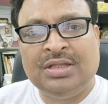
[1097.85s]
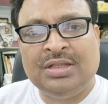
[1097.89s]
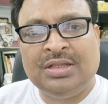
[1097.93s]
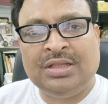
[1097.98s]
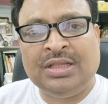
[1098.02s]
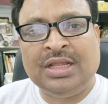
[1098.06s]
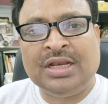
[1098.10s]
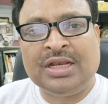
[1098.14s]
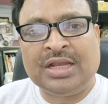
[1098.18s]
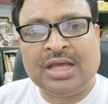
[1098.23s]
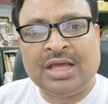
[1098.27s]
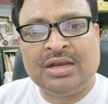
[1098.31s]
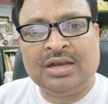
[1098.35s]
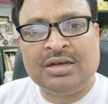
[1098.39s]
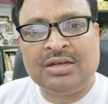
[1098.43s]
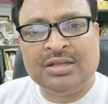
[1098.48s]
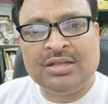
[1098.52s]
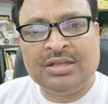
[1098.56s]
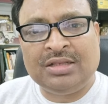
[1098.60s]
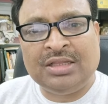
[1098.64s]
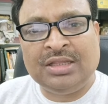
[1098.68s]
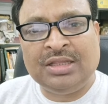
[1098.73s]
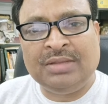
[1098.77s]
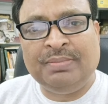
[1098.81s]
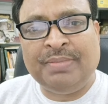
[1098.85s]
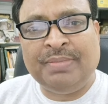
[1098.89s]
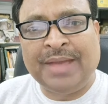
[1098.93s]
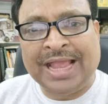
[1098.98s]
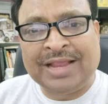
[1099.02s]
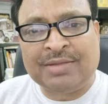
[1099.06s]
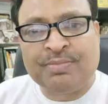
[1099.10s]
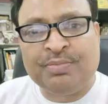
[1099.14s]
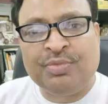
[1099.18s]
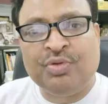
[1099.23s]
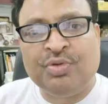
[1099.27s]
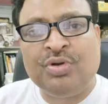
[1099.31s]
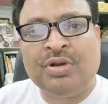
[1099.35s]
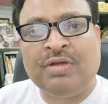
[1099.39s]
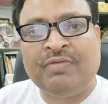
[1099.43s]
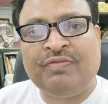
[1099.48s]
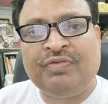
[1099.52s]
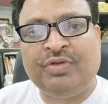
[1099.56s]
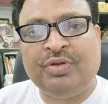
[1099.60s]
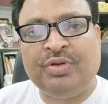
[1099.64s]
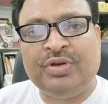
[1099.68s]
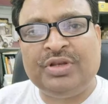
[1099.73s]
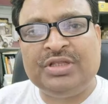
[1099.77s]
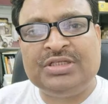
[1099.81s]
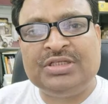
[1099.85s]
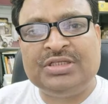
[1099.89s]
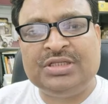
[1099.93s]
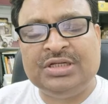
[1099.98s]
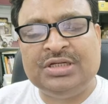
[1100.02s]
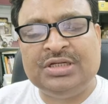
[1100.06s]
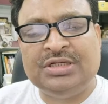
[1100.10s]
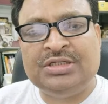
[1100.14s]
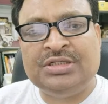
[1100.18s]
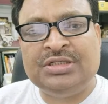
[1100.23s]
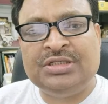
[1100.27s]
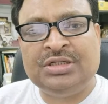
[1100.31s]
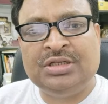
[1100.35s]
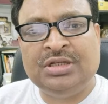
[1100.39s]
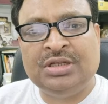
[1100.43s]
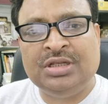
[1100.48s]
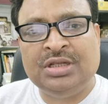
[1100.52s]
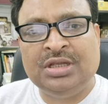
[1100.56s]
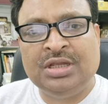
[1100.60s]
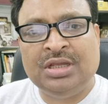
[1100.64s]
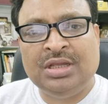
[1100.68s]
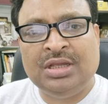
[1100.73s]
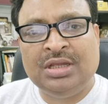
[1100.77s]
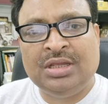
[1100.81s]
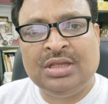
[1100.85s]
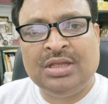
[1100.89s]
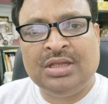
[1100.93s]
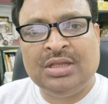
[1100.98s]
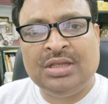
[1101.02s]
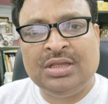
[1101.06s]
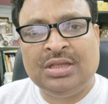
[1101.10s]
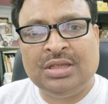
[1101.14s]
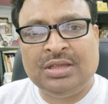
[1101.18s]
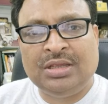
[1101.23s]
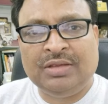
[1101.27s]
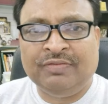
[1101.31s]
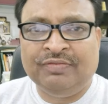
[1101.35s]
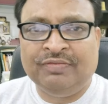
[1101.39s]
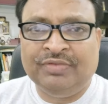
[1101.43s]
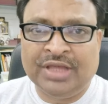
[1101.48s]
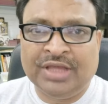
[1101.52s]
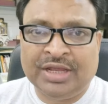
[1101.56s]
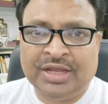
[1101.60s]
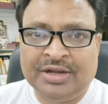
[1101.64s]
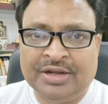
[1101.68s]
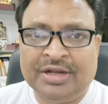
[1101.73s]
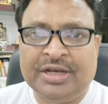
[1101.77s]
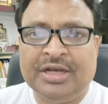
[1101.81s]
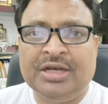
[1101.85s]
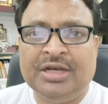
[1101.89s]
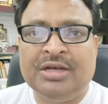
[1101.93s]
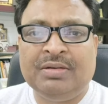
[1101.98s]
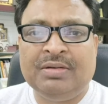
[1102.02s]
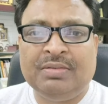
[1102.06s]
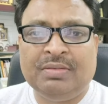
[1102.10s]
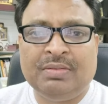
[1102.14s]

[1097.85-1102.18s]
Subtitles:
that are the backbone of your research, if they are written